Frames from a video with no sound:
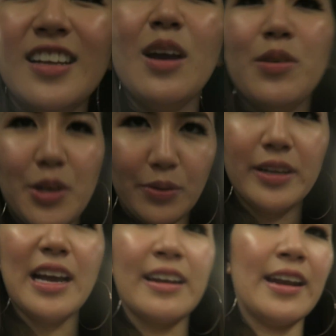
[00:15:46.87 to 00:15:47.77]
I would do
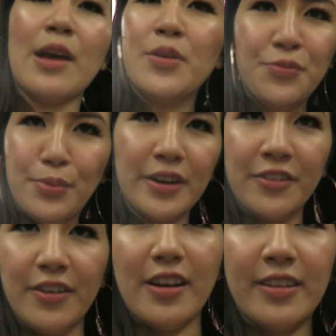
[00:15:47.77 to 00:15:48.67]
it again and I would
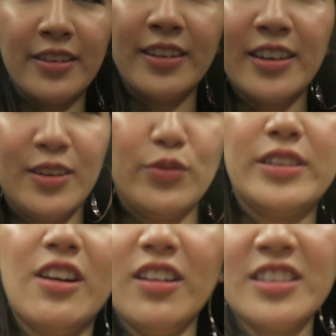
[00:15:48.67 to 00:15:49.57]
bring a friend.
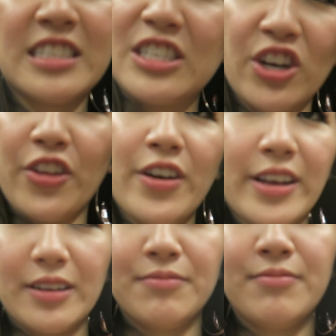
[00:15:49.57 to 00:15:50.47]
We'd always see each other
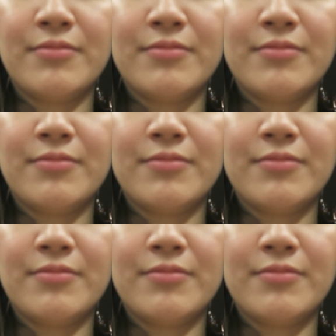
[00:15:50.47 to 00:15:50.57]
naked.